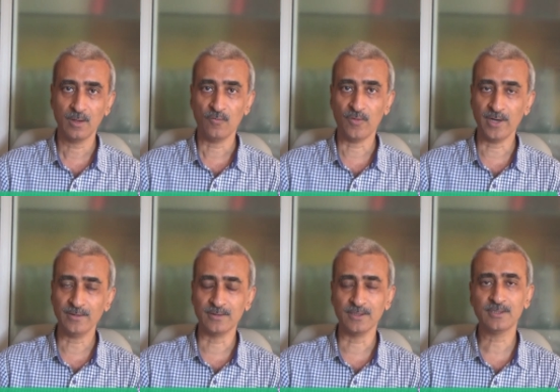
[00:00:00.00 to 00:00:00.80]

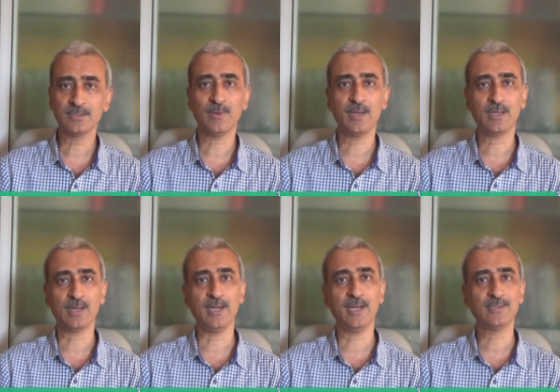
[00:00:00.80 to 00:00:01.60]
Friends, this is my
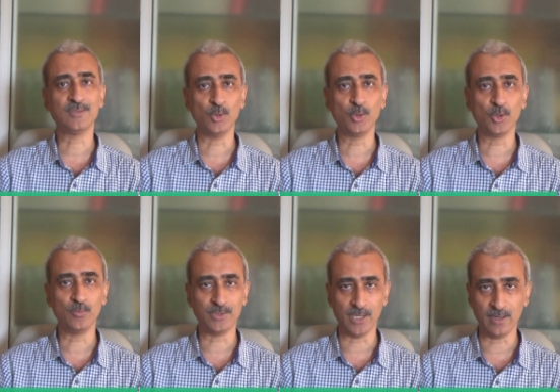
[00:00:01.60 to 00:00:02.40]
clinic's
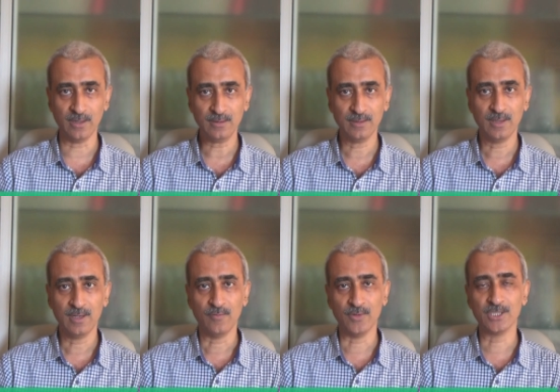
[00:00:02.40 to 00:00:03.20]
YouTube channel
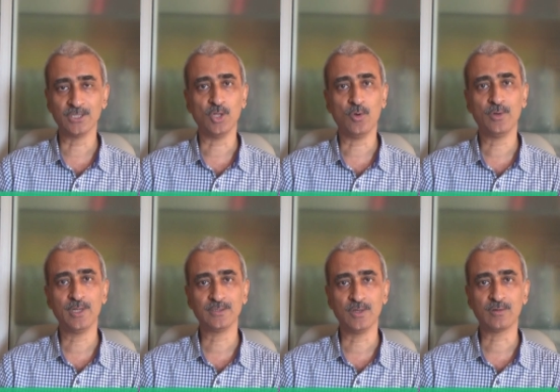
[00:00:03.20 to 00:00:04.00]
which is known
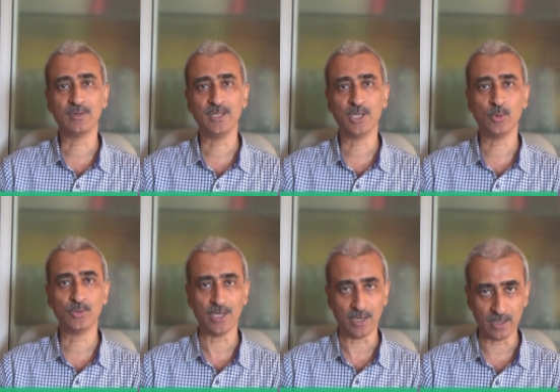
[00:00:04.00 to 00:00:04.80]
as Dr. Nirav
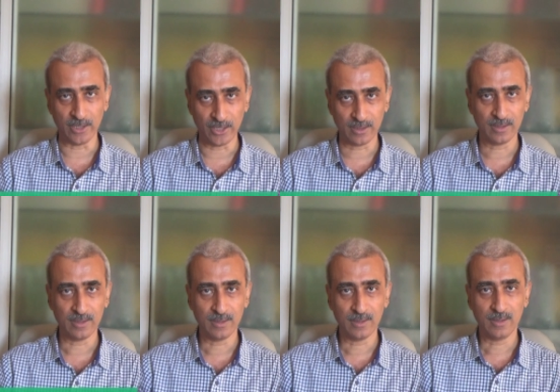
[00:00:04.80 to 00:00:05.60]
Shah Clinic.
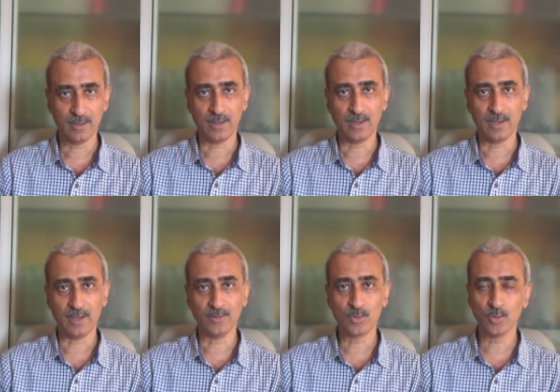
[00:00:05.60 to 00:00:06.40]

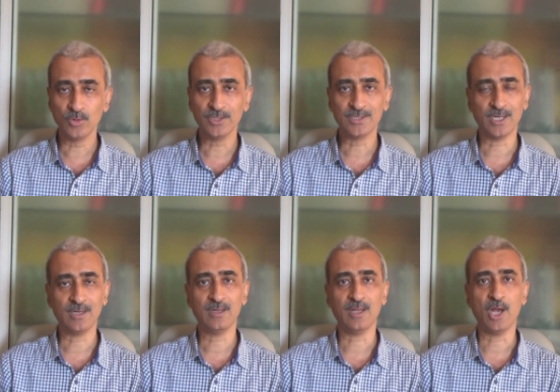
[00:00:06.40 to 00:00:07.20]
And through this
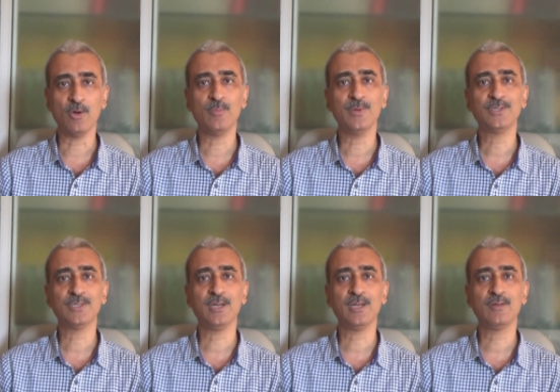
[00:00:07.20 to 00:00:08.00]
channel, I will be
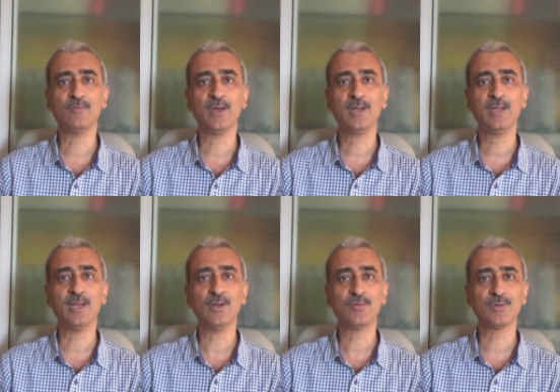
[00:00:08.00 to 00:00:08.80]
sharing very
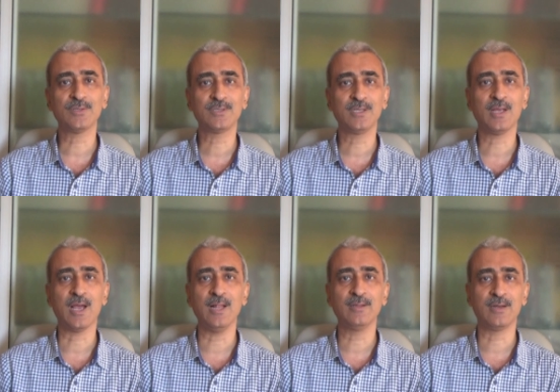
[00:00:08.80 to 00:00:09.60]
interesting
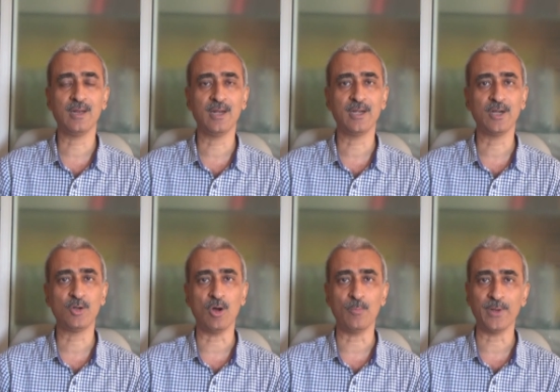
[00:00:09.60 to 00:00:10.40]
health related
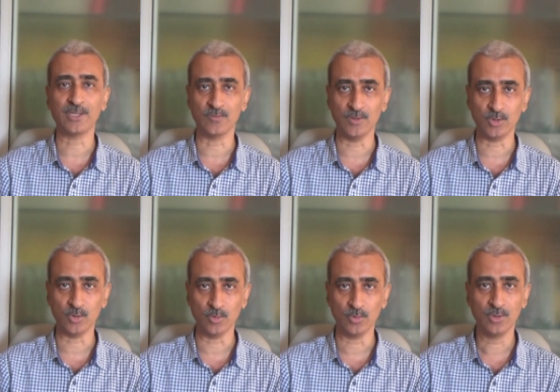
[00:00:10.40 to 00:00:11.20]
topics with
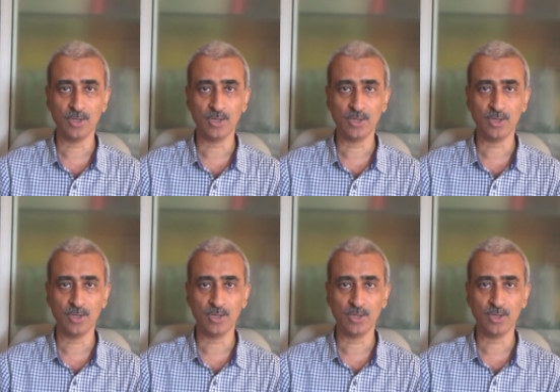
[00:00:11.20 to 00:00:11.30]
you